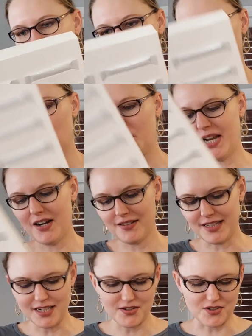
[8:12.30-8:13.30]
You
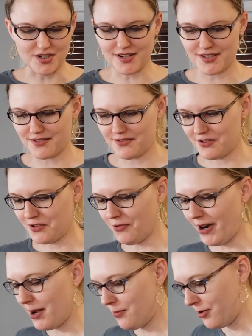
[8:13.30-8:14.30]
apparently just
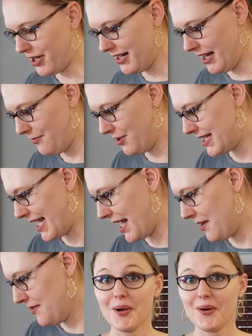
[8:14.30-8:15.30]
grab one every day.
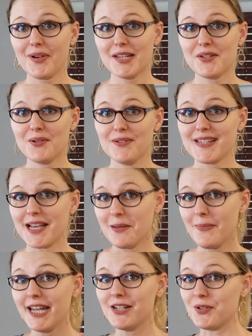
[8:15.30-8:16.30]
Okay, dudes, I
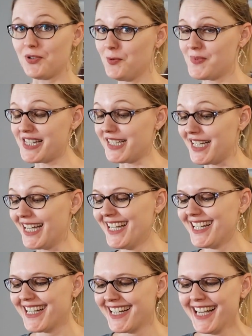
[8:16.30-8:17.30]
made an oopsie.
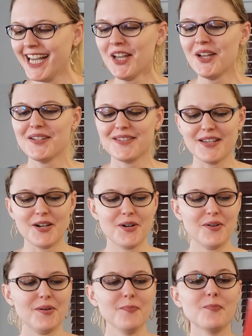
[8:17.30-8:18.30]

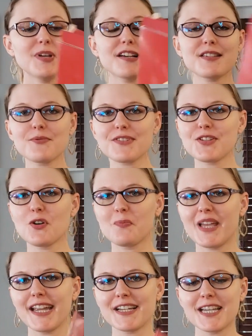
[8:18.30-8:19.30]
So, because it was so
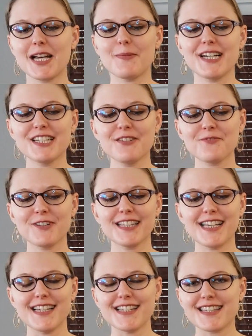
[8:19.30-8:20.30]
banged up, I didn't
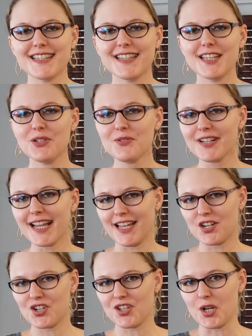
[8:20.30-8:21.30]
realize that you can
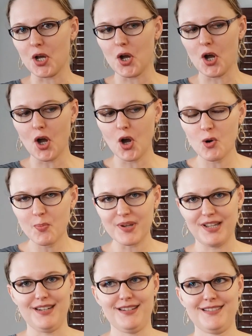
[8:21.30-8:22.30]
actually
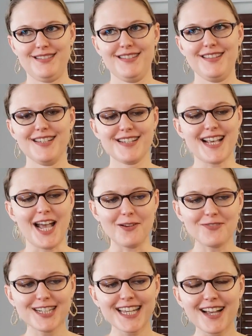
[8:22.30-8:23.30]
open this
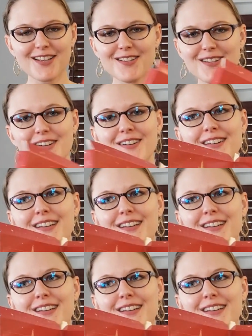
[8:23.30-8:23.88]
advent calendar,